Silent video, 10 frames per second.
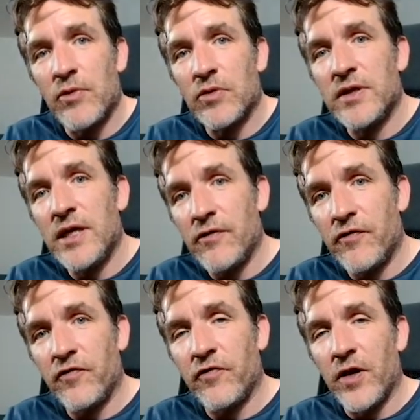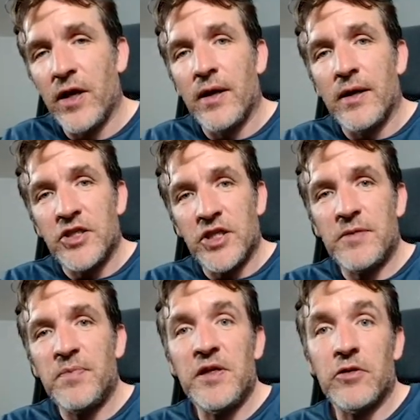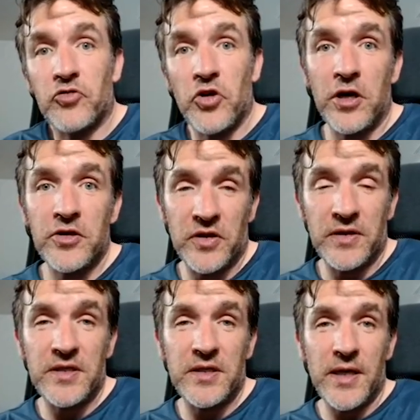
I will give ChatGPT a task, in this